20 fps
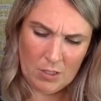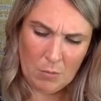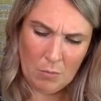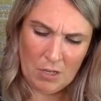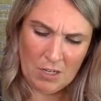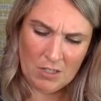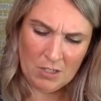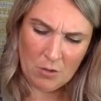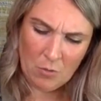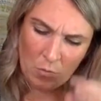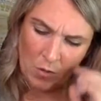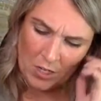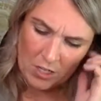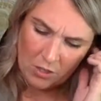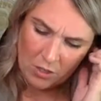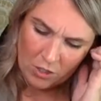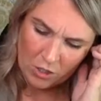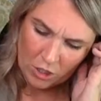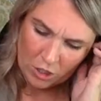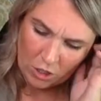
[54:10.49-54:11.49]
it depends on
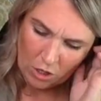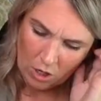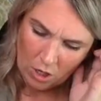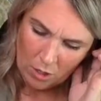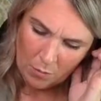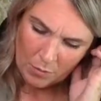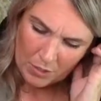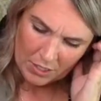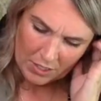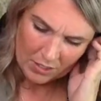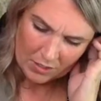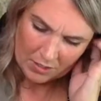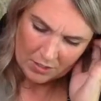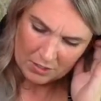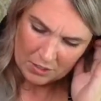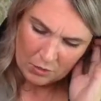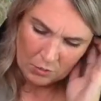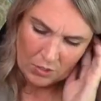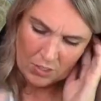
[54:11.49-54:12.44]
what your job is.